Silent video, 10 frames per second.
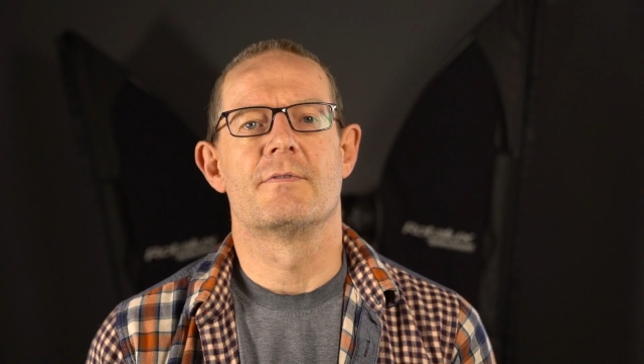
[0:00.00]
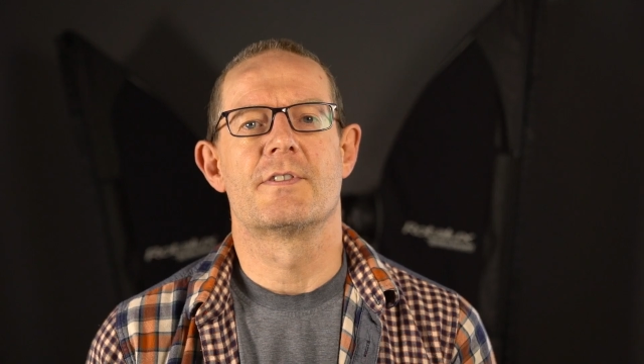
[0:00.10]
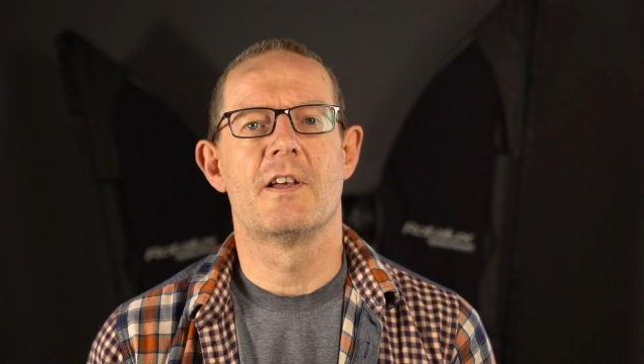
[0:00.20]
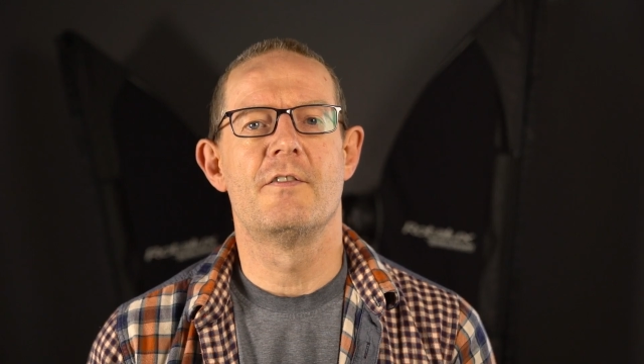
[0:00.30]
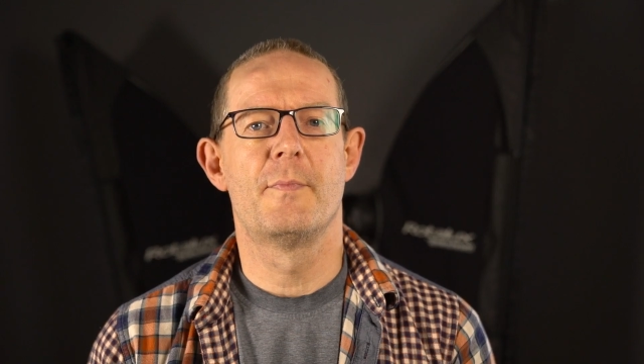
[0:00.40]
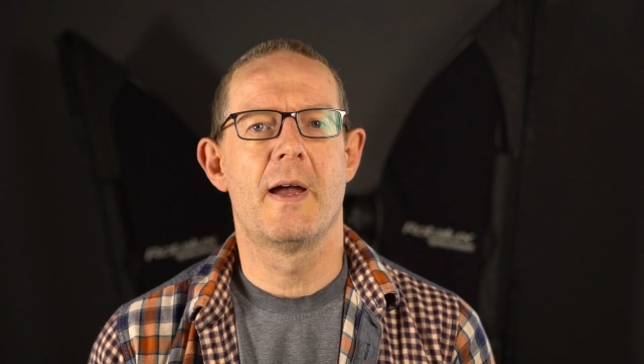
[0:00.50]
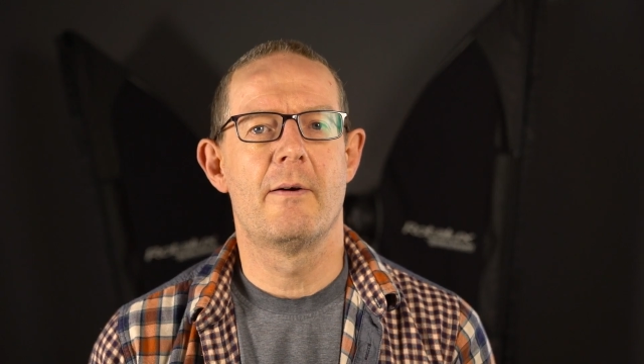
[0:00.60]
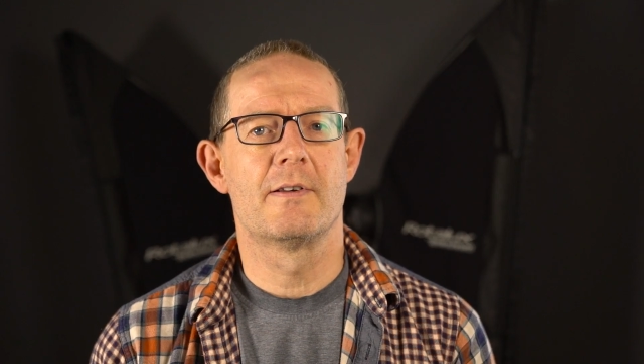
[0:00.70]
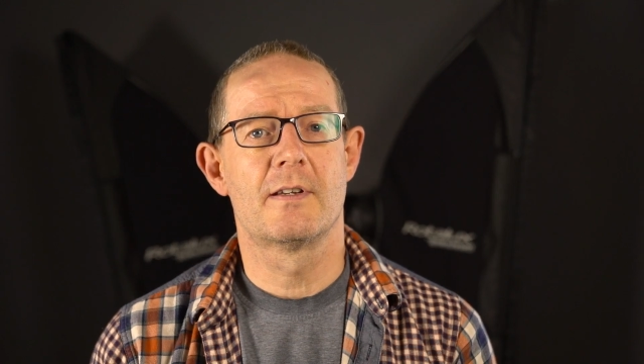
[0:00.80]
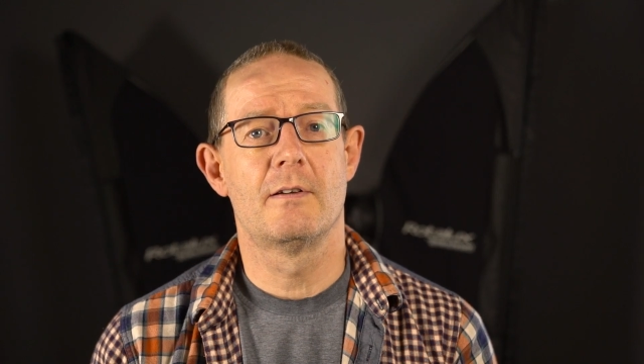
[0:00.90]

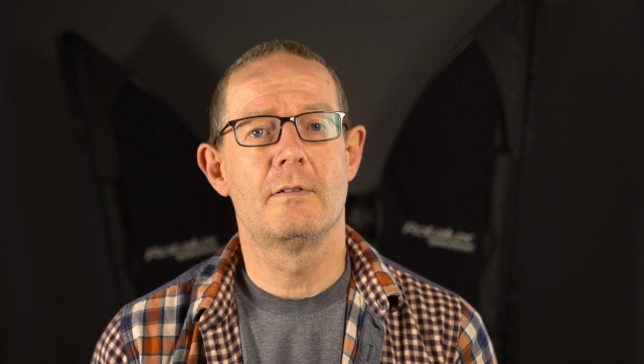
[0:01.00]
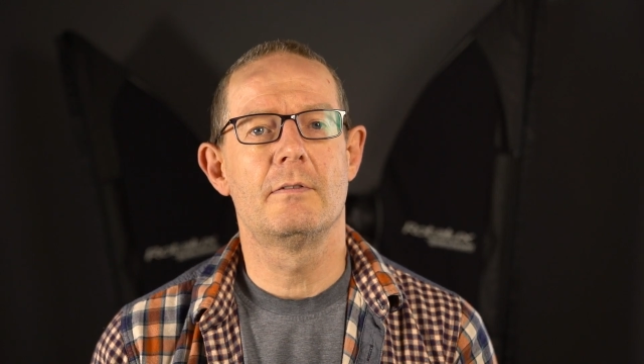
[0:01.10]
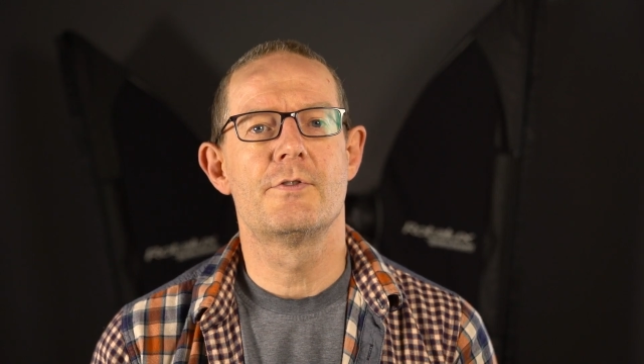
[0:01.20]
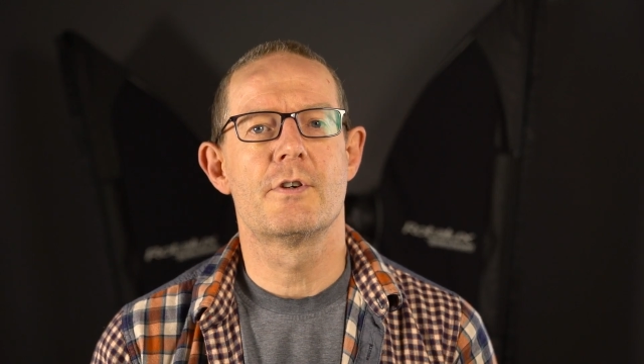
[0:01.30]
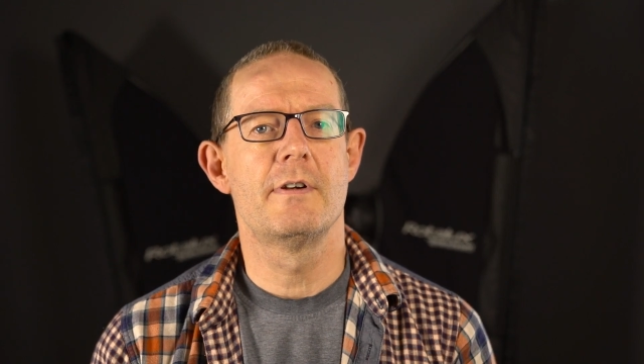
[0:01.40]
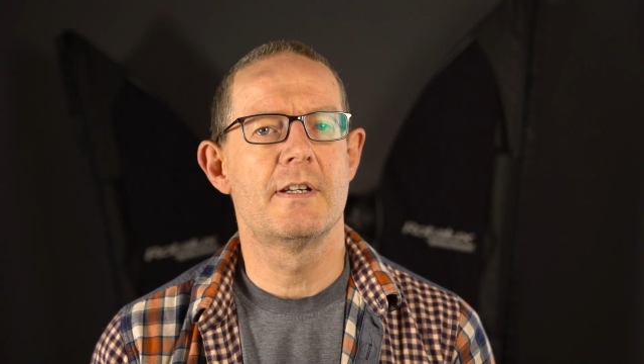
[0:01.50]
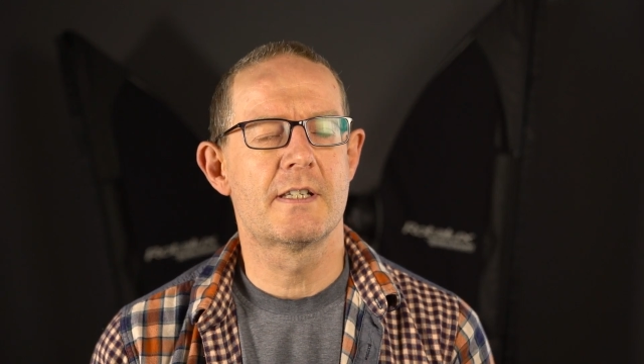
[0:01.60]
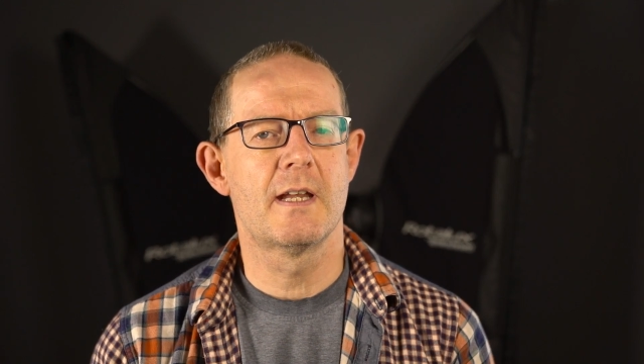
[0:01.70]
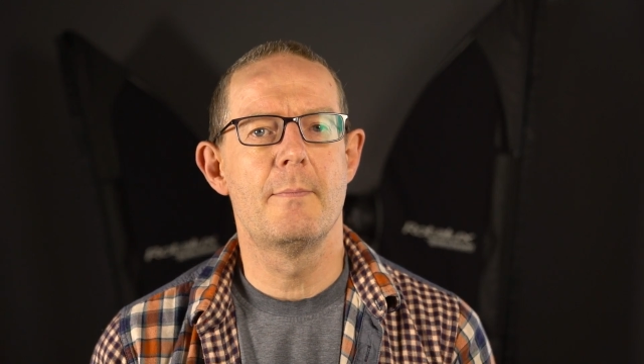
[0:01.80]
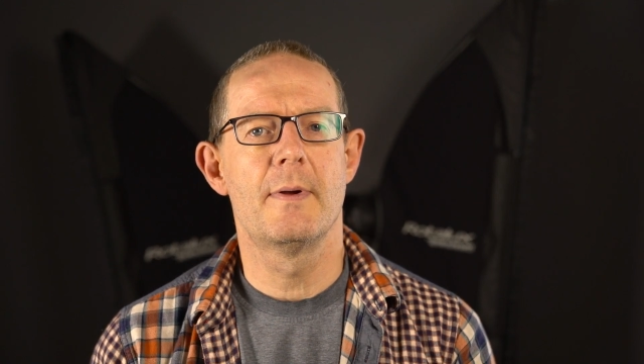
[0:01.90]
self-power total during
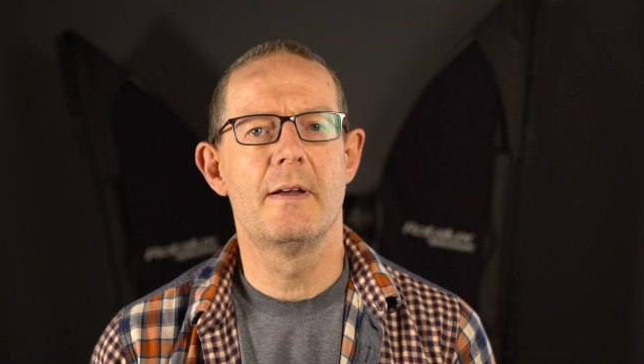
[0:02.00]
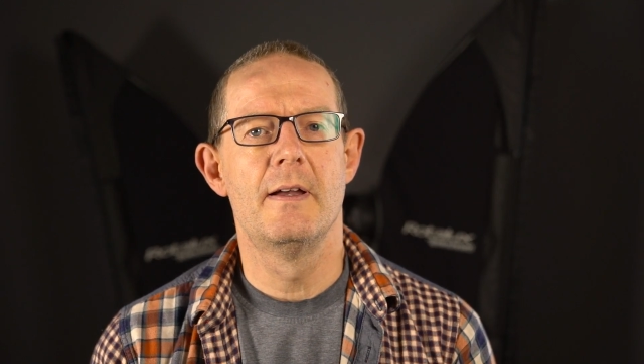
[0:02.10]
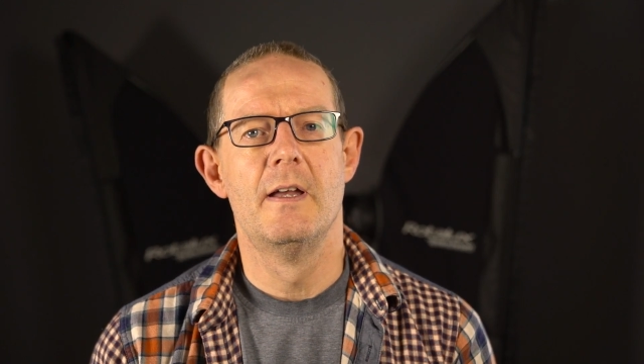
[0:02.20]
December,